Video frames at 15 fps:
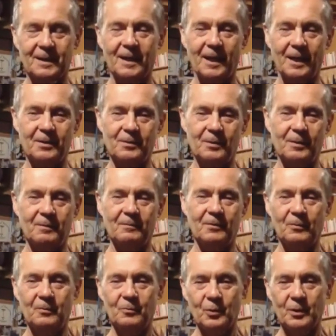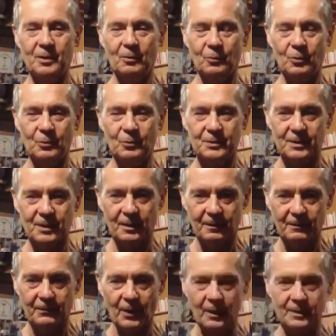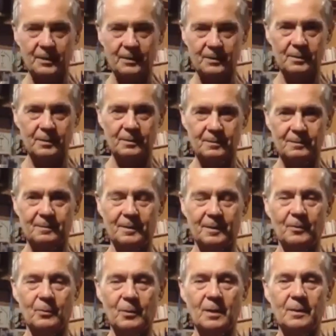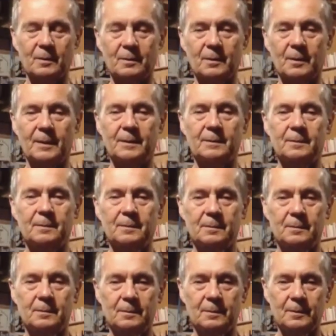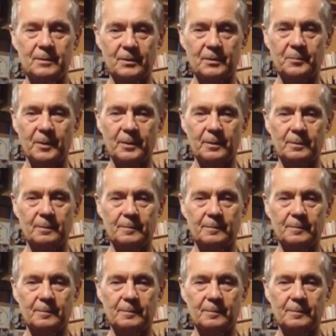And we know who is the fastest, you know, runner, right? Is a sprinter.